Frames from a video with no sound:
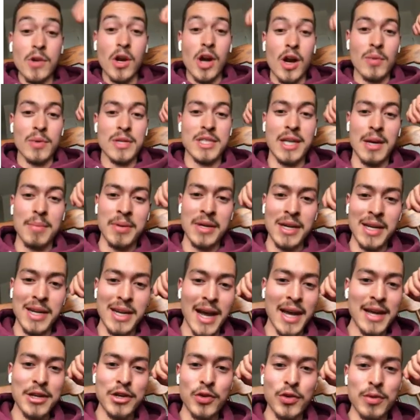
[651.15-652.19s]
and a private
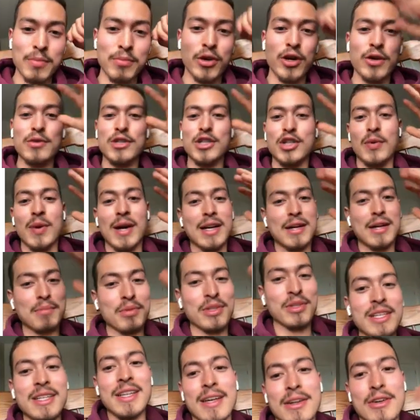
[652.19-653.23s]
Facebook group for
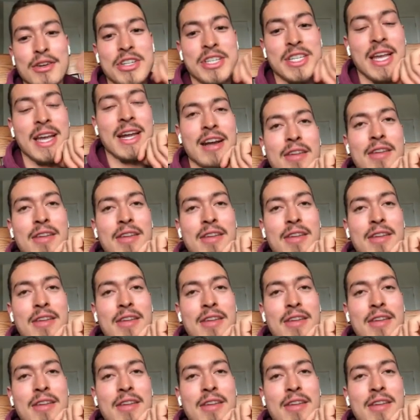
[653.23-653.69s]
unlimited messaging